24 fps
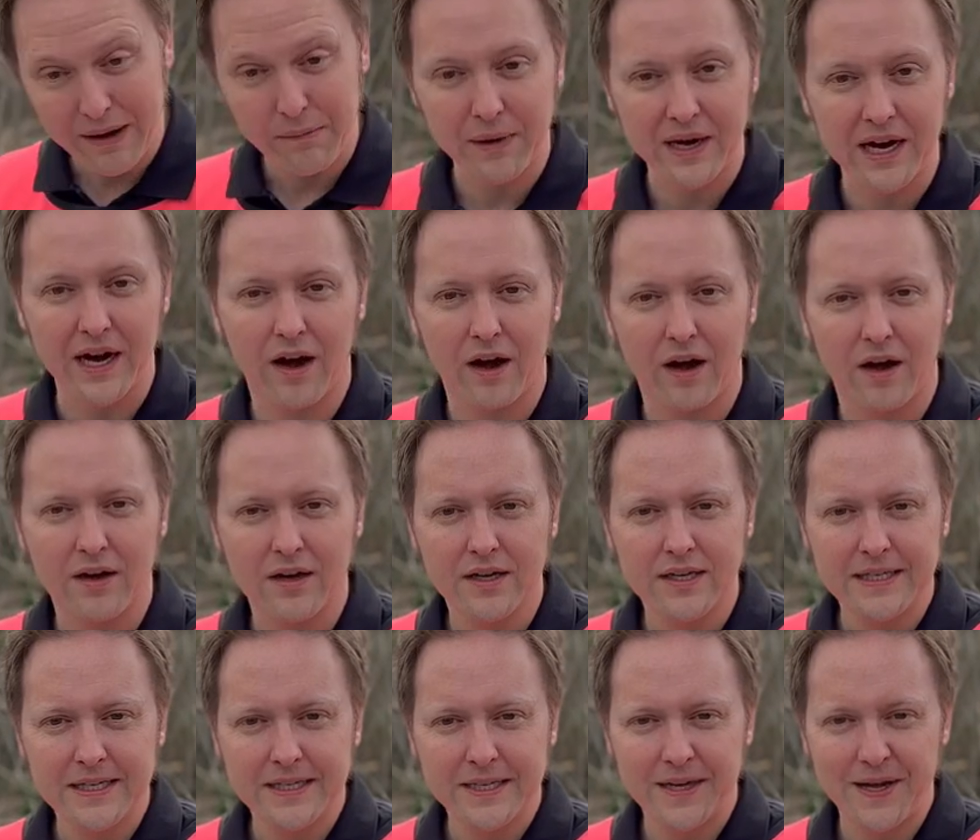we are.
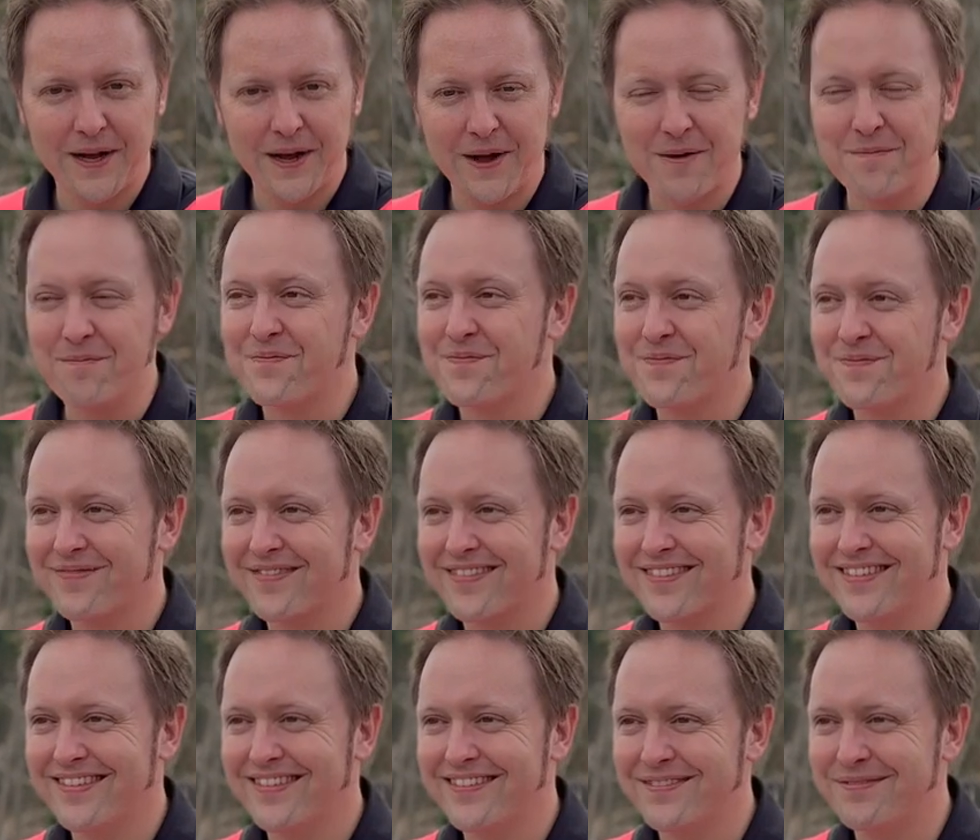Um,
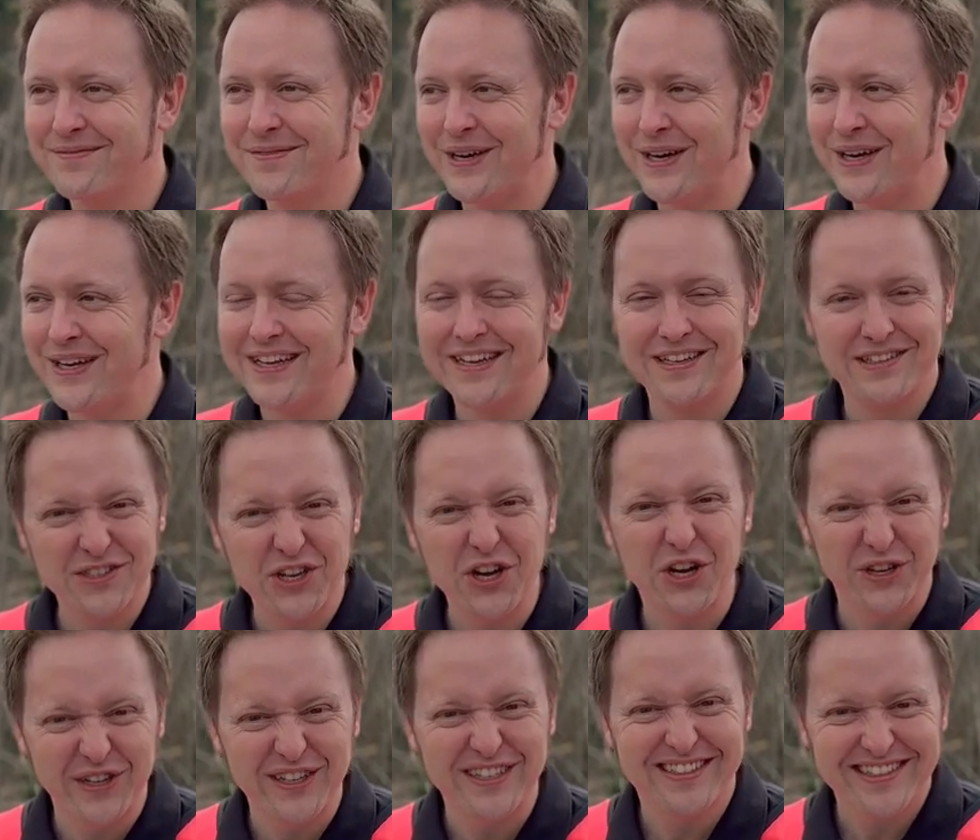but it's
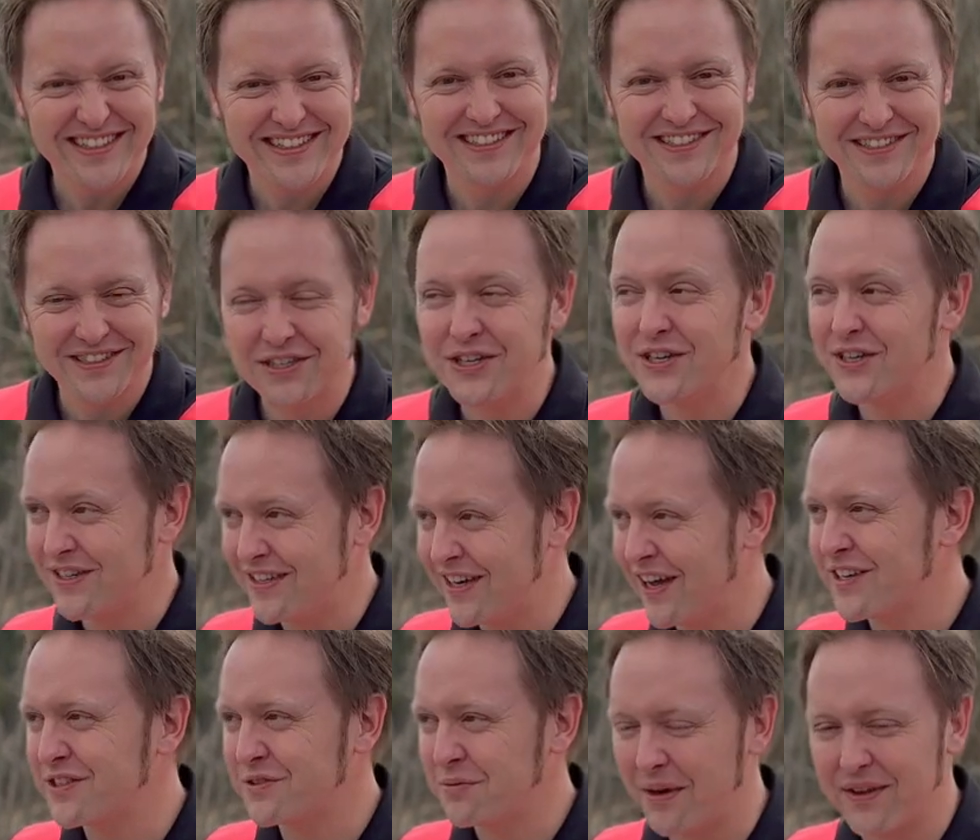good, this is good.
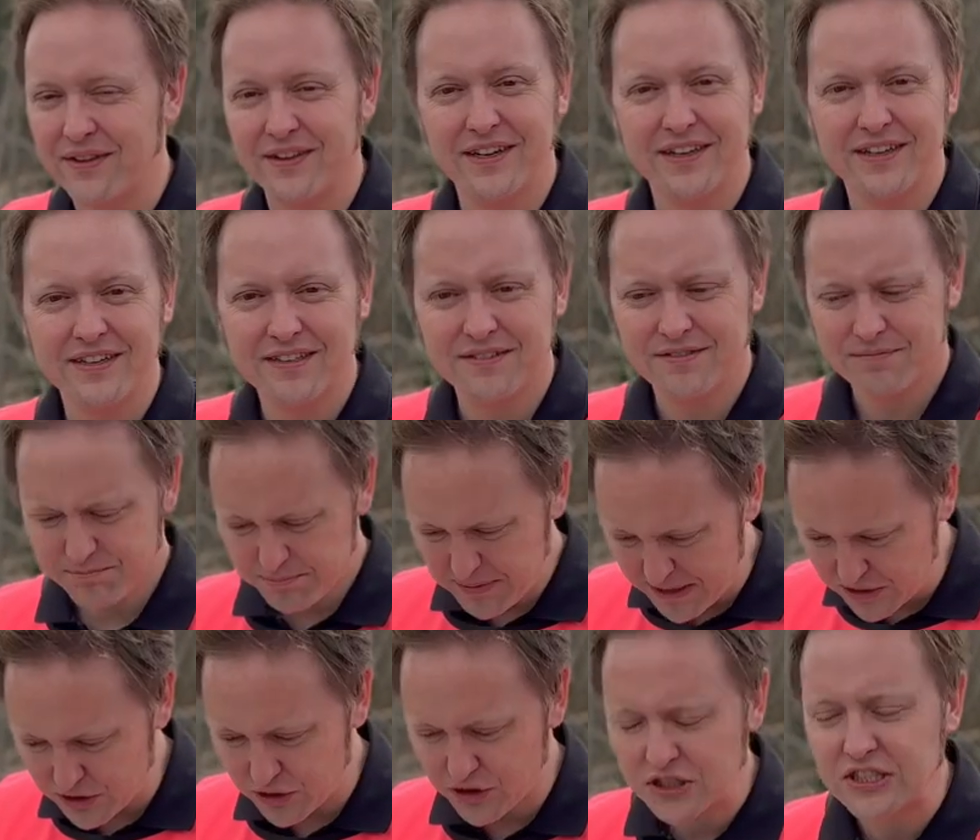Nice weather, a
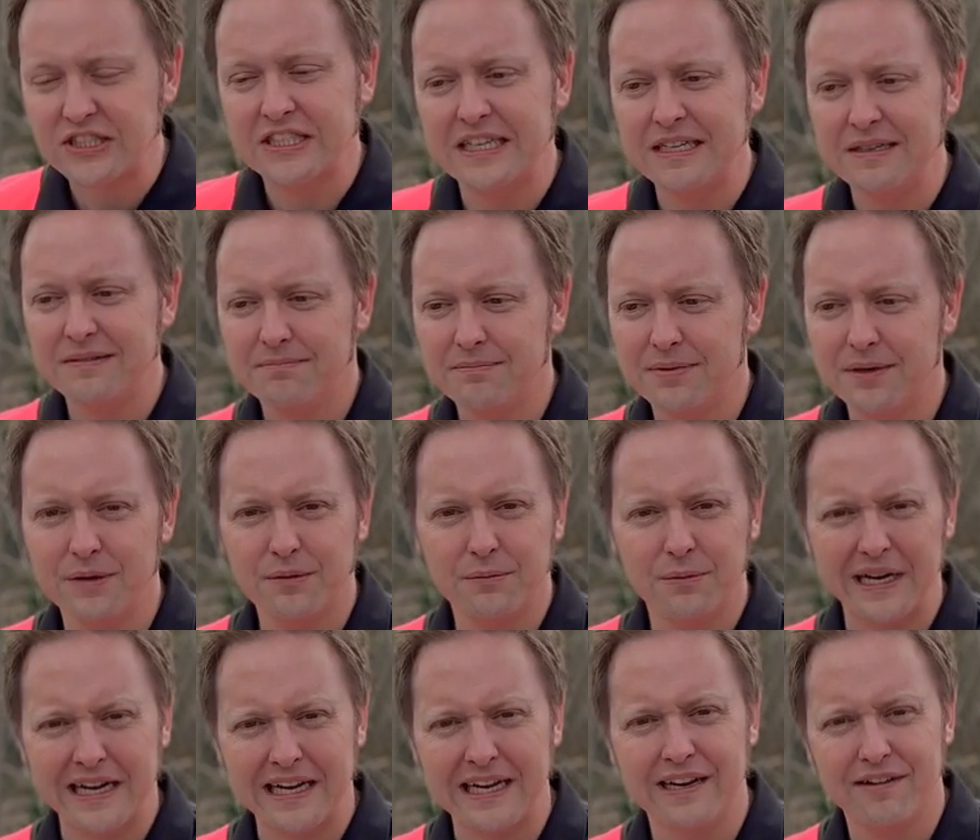bit dusty, but
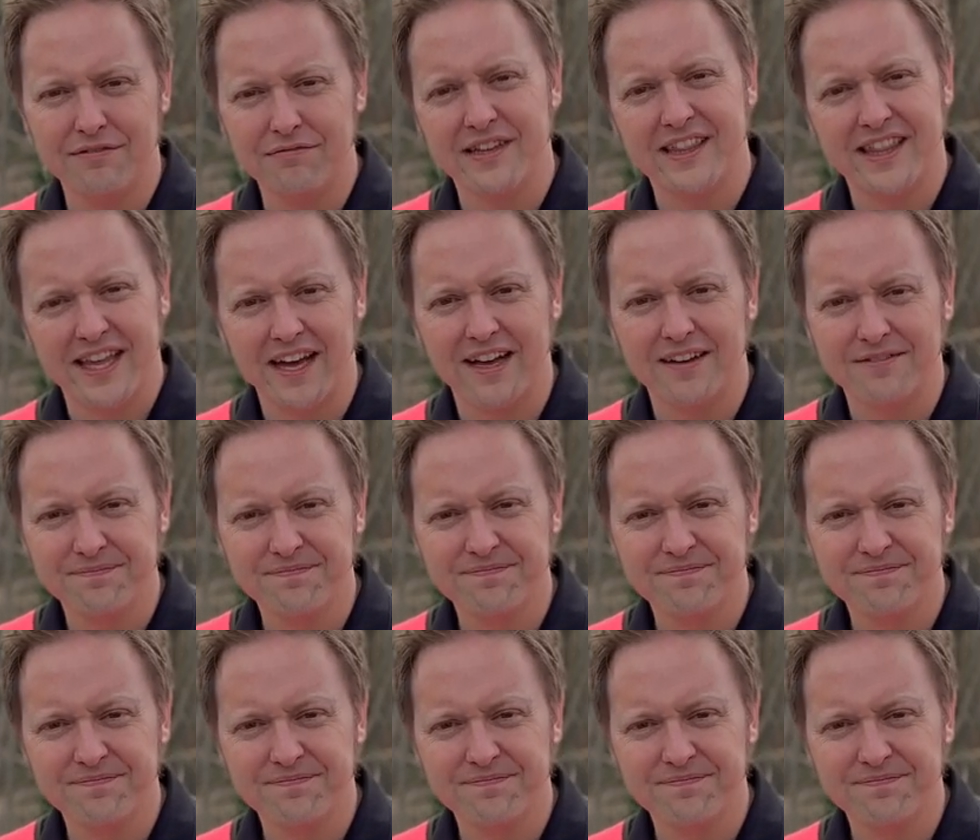we can live with that.